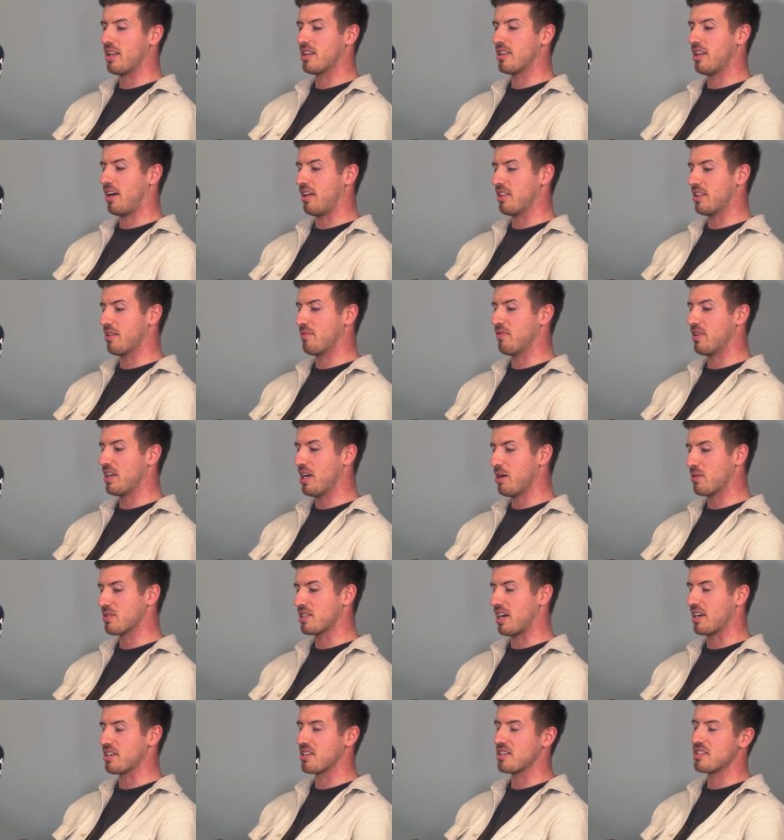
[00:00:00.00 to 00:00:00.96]
And like the video
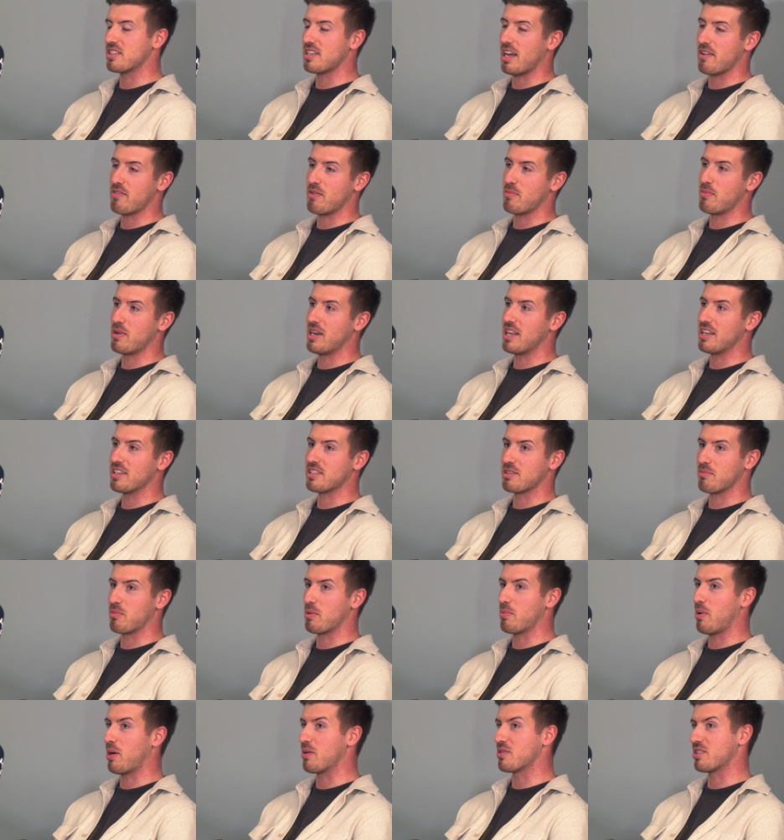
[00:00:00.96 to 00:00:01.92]
was actually 7 minutes,
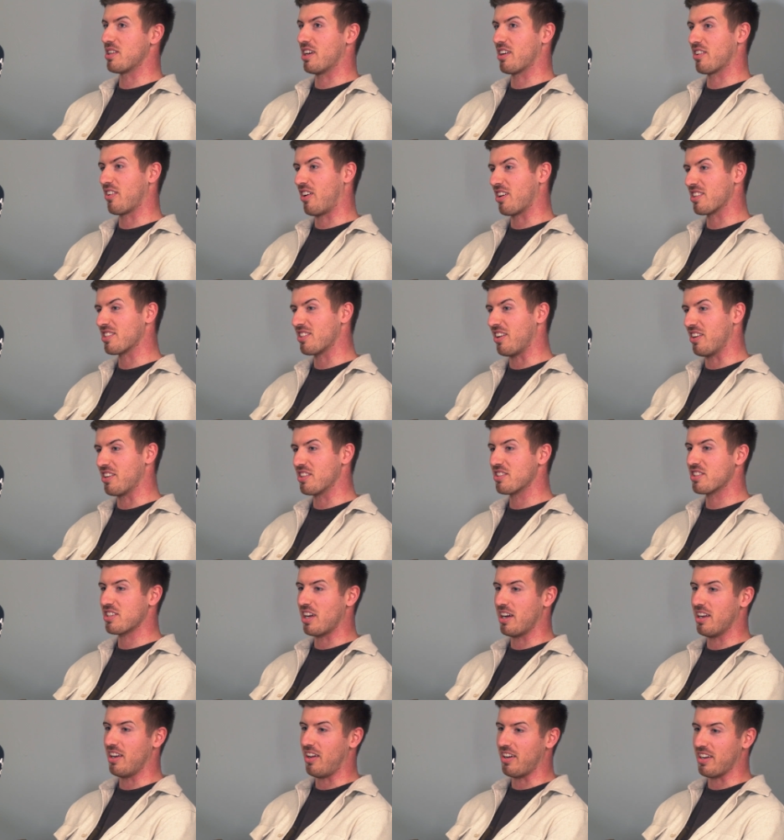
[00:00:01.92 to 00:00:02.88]
and we posted it across like
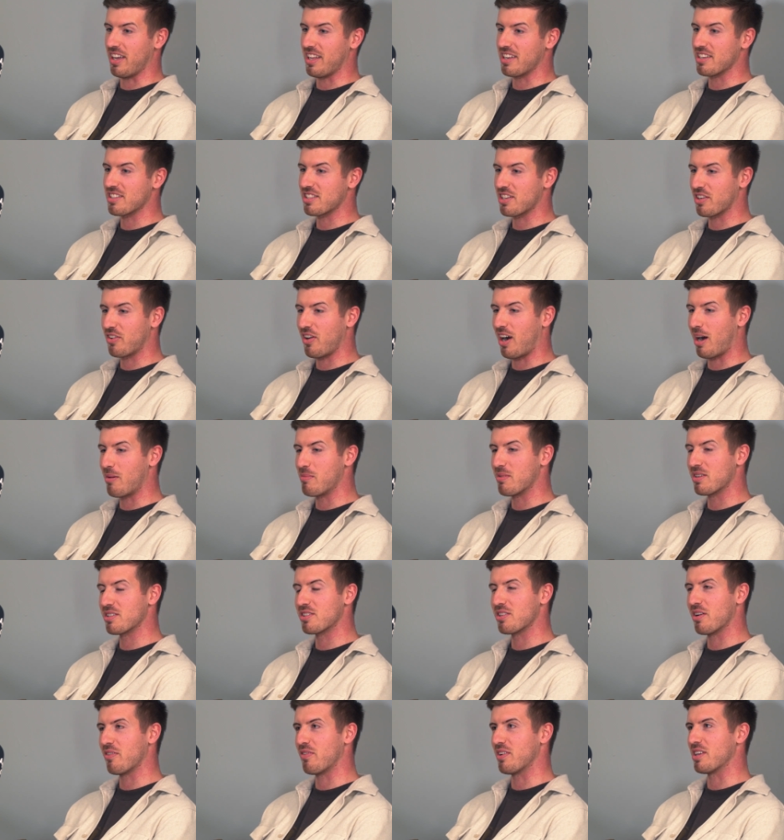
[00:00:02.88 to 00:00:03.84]
Instagram
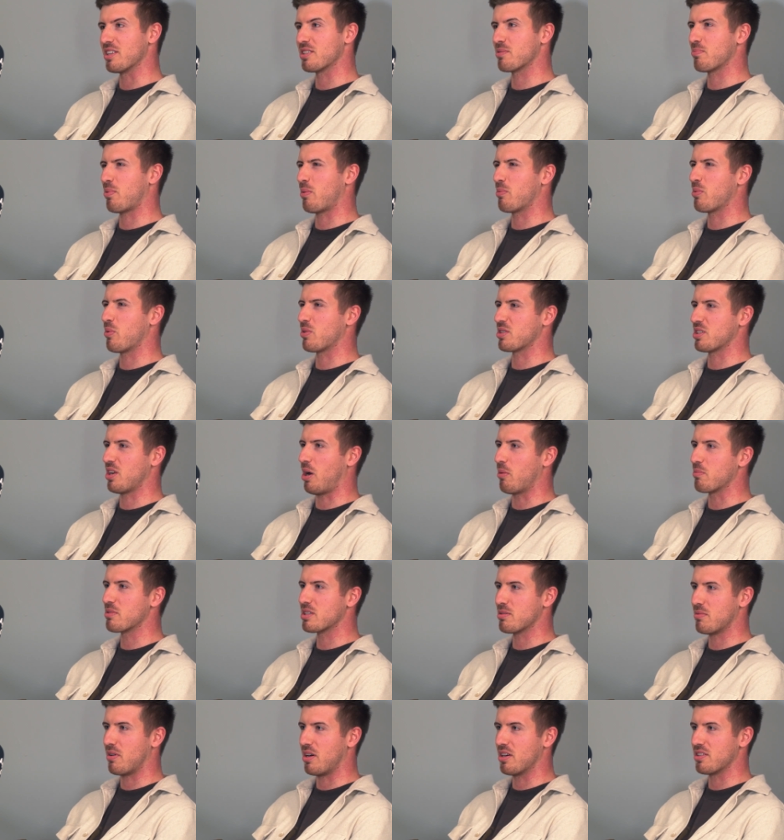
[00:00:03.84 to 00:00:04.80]
and stuff, and it probably wasn't
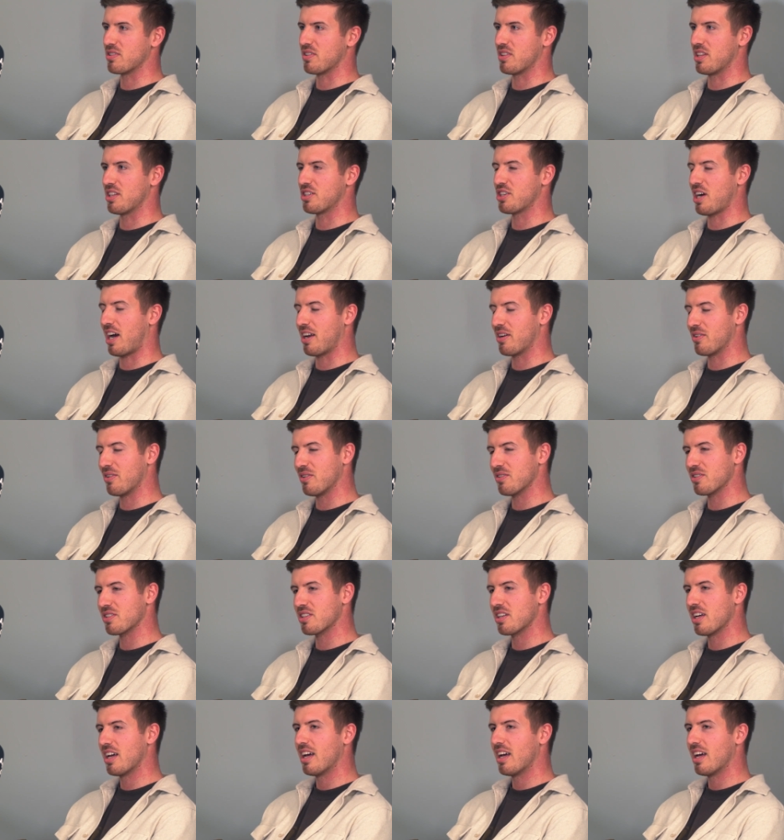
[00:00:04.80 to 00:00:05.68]
optimized for the channels.